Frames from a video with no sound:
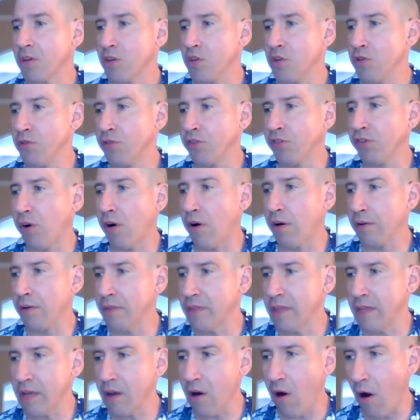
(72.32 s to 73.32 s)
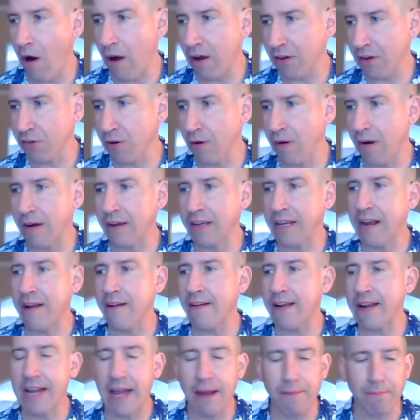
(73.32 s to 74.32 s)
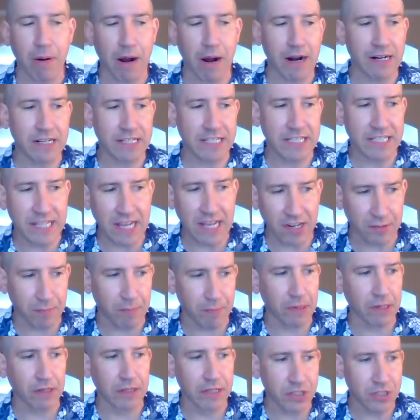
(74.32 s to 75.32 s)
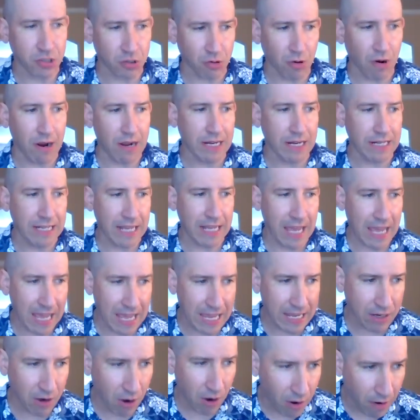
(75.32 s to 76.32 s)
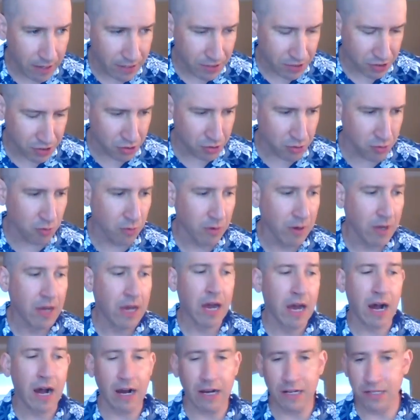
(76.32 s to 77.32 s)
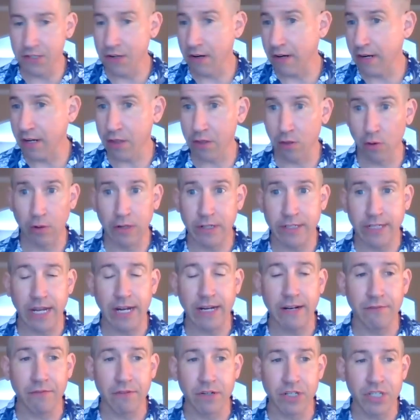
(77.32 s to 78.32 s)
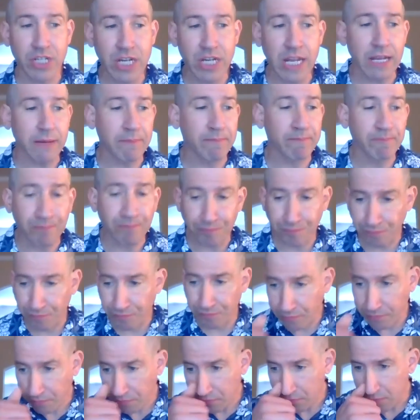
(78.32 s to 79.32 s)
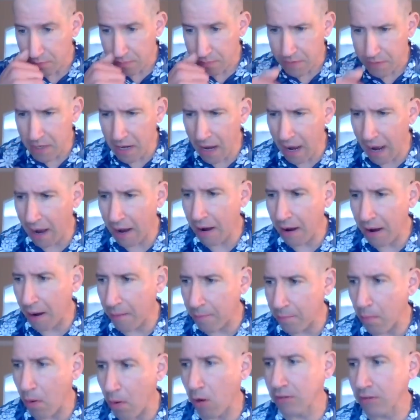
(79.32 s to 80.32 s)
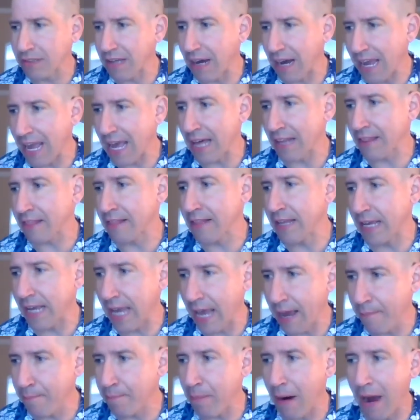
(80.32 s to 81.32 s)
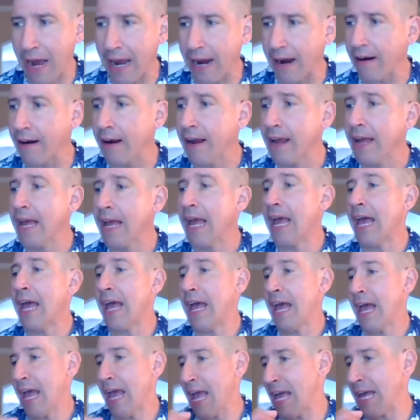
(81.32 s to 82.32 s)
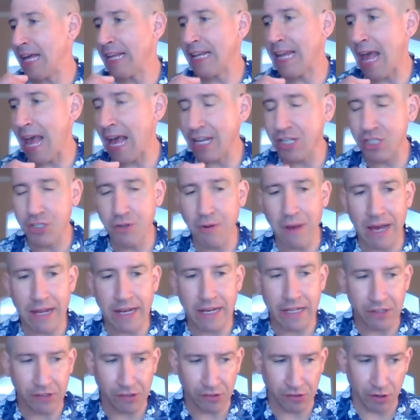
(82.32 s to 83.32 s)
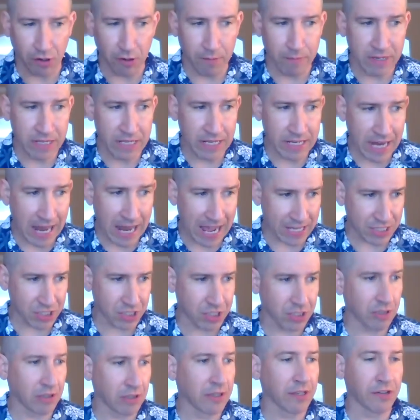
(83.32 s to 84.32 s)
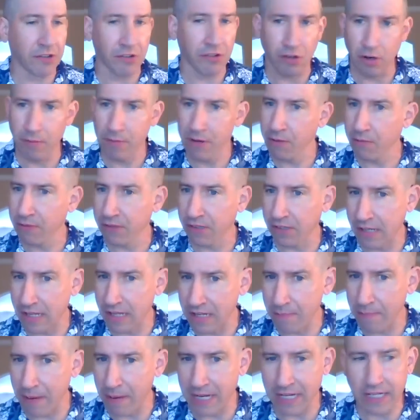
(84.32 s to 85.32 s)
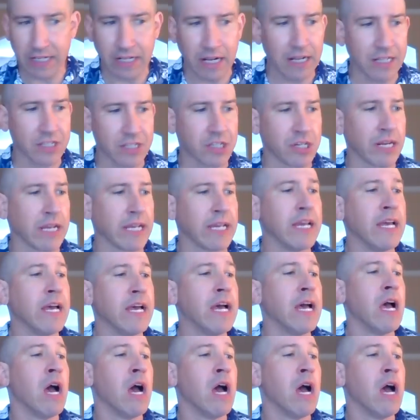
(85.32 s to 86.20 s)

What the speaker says: you saw the Austro-Hungarian Empire desperately trying to hang on to, under an authoritative regime, a multi-ethnic empire. And as you had a Serbian nationalist, Serbia was an independent country,